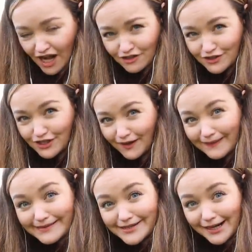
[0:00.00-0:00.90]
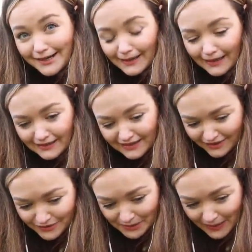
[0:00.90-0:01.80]
I just thought I'd share that
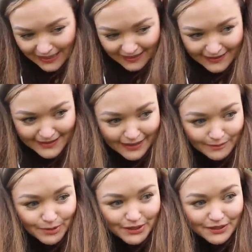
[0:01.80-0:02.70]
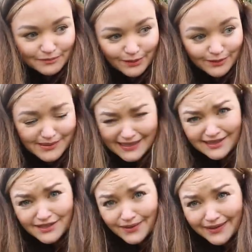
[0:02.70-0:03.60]
if you are thinking of putting the bulbs
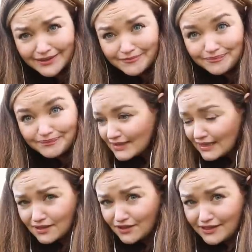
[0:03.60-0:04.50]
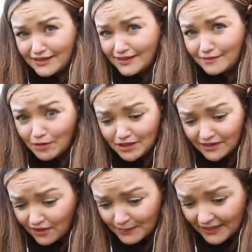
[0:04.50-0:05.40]
in the soil. It's not as easy as Monty
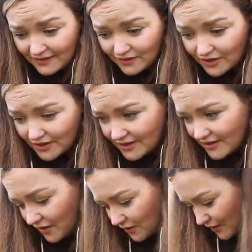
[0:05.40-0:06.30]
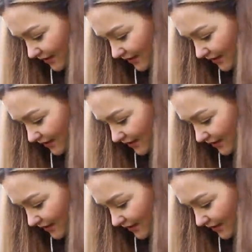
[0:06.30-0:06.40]
Don made it look, so,